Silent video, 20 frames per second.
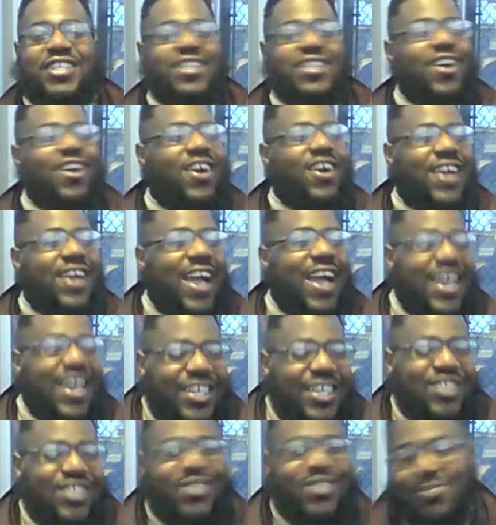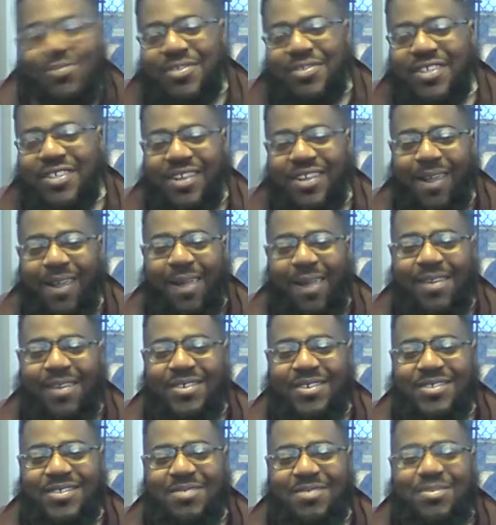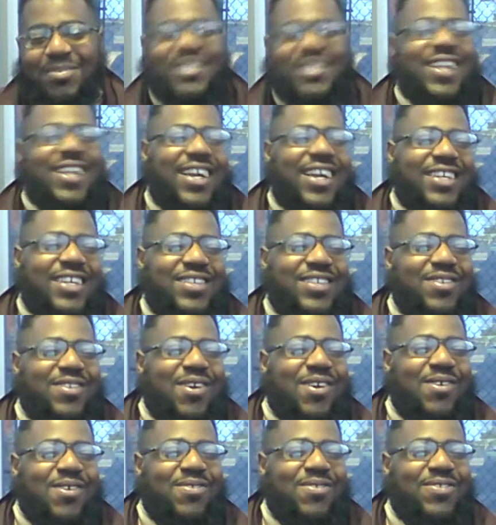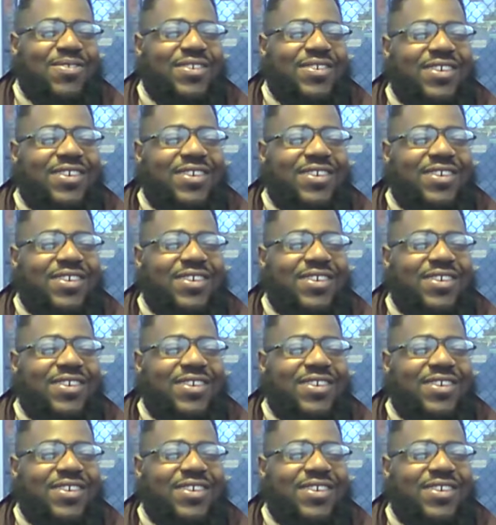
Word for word: Y'all got history. But it's like, you know,